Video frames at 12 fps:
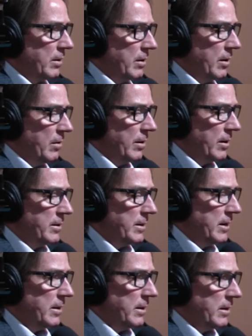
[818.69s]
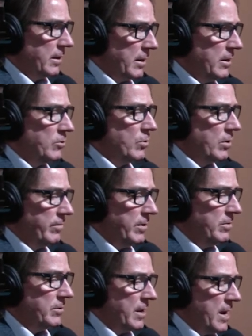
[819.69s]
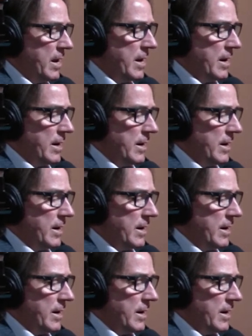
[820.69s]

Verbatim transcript: uh, nearly 12 a years. decade, yeah, yeah, twelve years. Yeah.